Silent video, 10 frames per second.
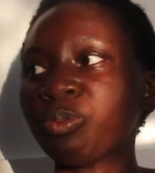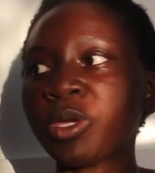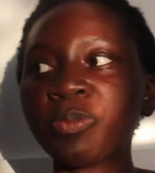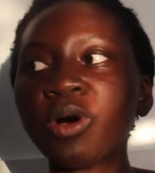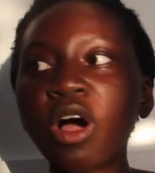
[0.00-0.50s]

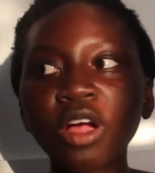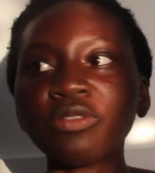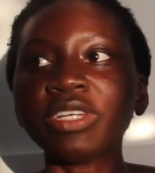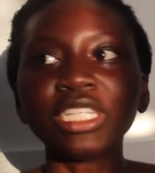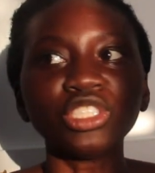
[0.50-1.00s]
people
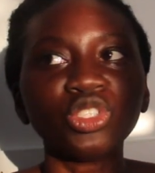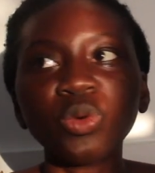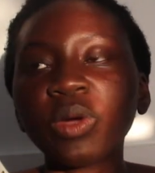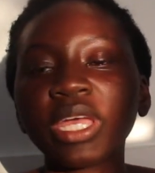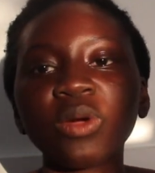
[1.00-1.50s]
aren't really
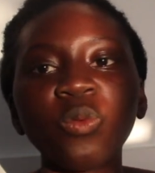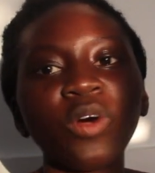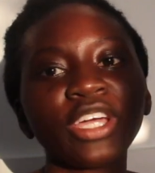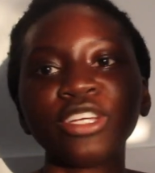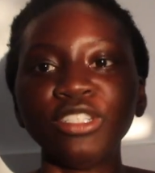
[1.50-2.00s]
doing
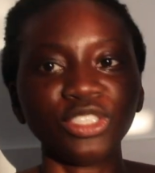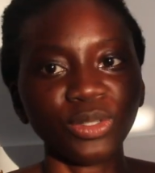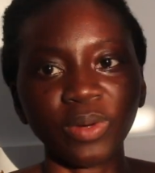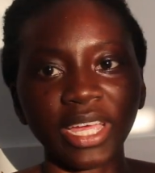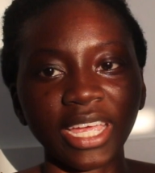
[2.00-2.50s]
what you're
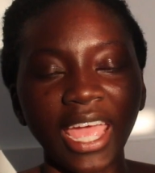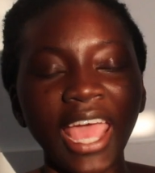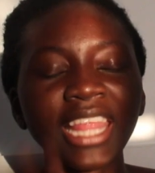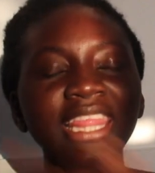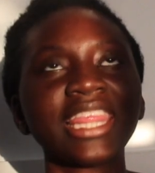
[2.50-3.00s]
doing,
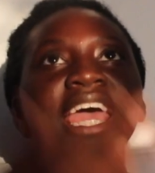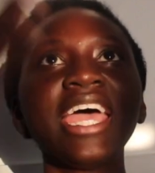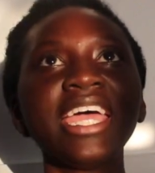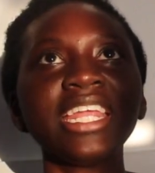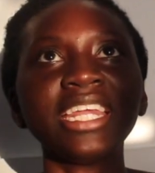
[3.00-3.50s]
and
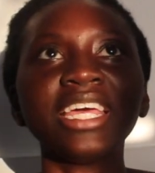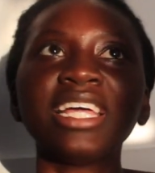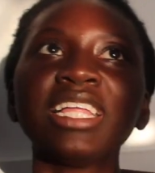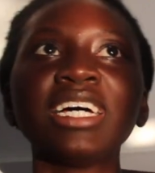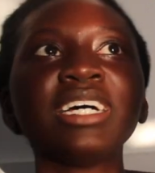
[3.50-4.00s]
then
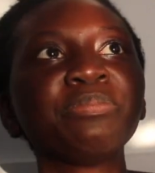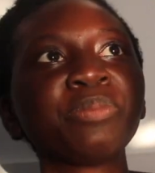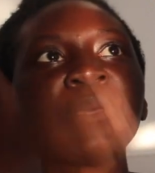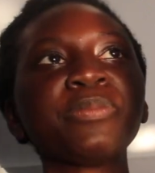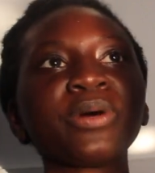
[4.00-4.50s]

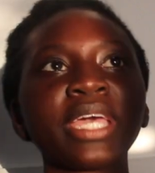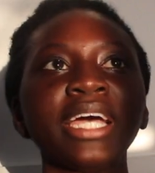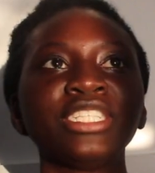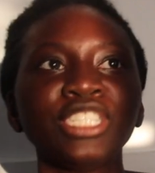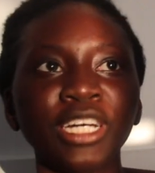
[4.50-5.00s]
people
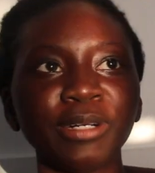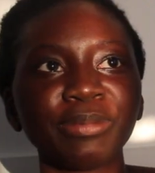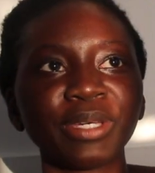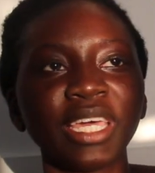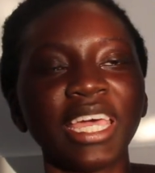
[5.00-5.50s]
catch
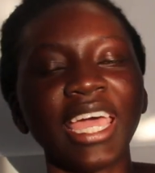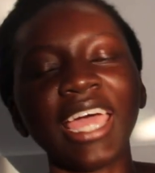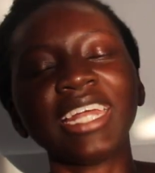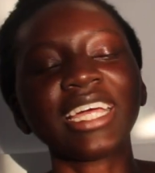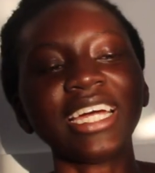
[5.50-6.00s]
up.
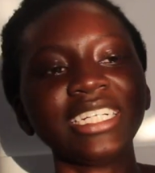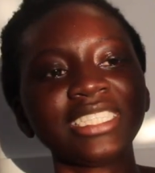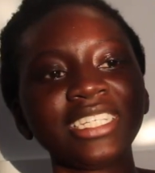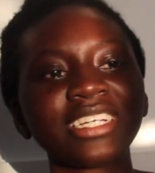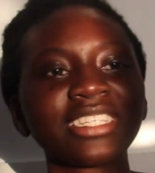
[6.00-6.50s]
And it kind
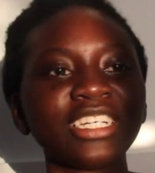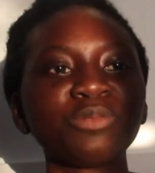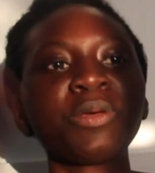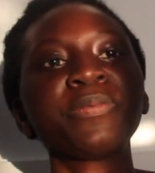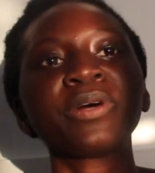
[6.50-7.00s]
of sucks
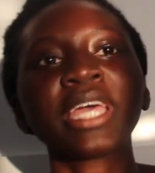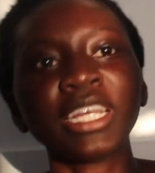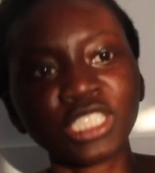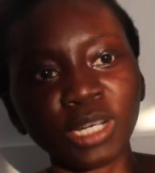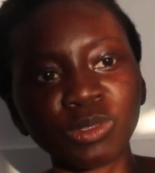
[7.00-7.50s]
because people
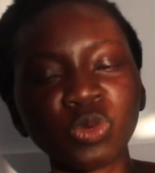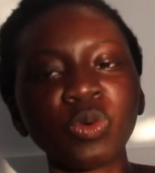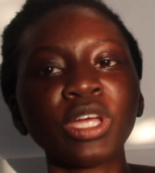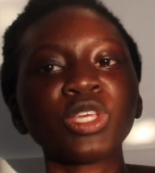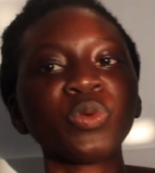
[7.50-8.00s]
catch up to
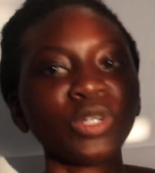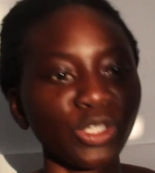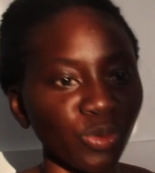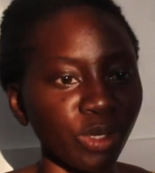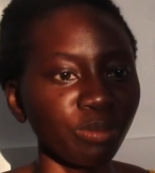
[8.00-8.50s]
what you were
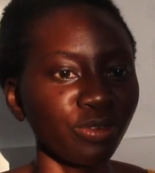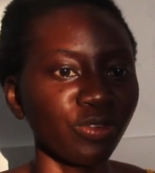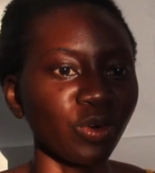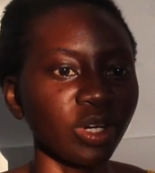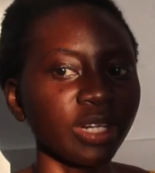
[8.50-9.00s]
doing
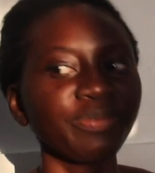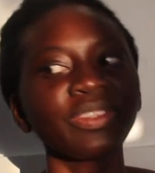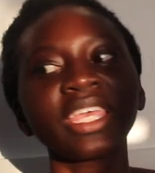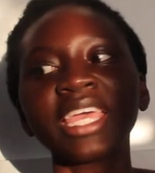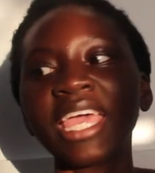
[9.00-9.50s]
before,
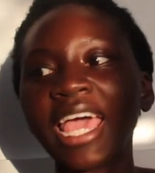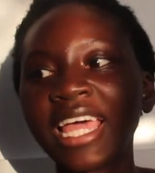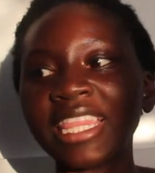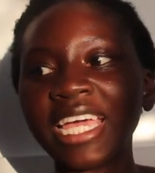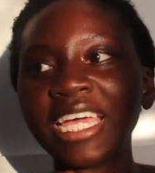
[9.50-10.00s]

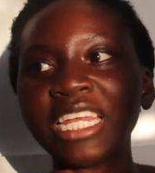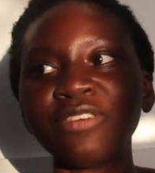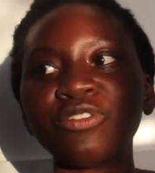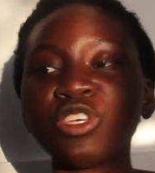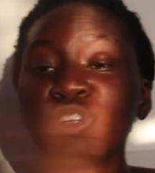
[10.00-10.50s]
and then
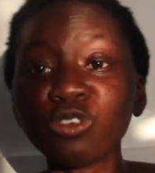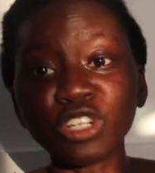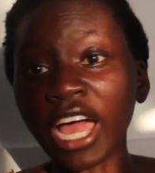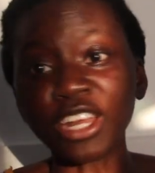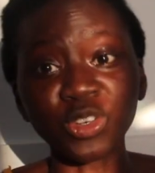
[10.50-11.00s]
if you're
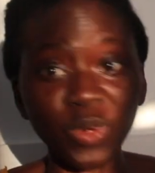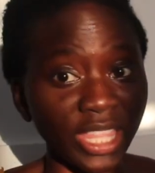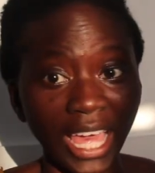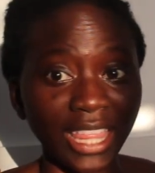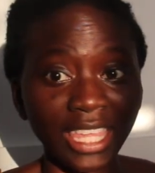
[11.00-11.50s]
not
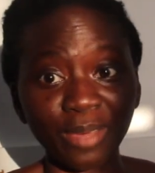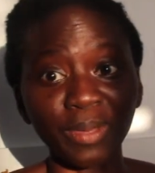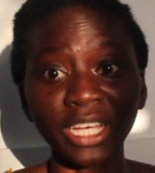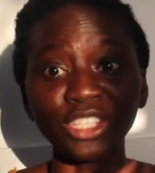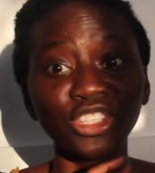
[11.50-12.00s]
doing that thing
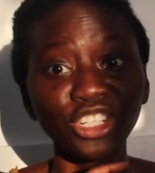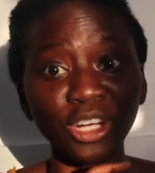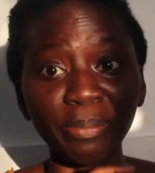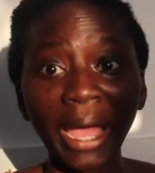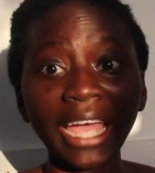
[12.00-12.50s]
because you're
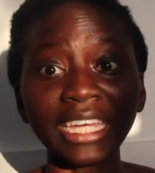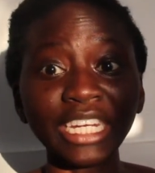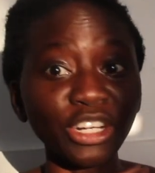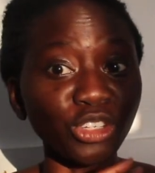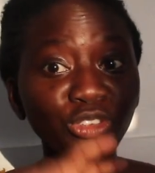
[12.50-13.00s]
a
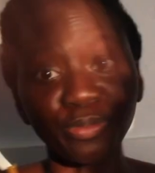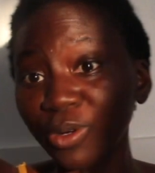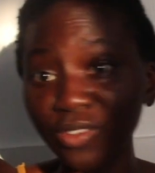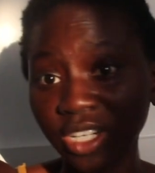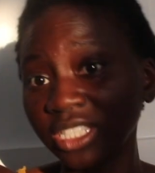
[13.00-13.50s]
pioneer, you've
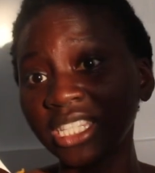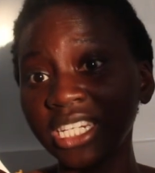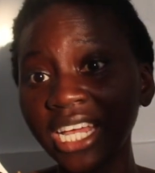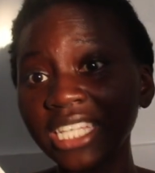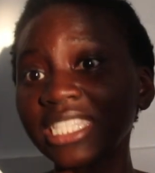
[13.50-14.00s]
moved on to the
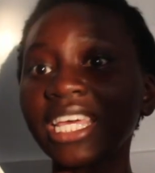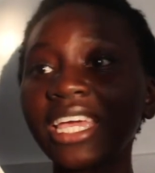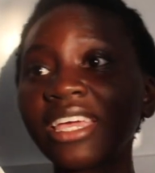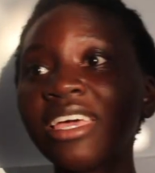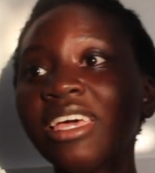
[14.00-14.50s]
next
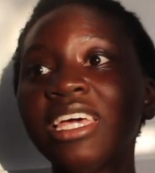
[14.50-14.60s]
thing,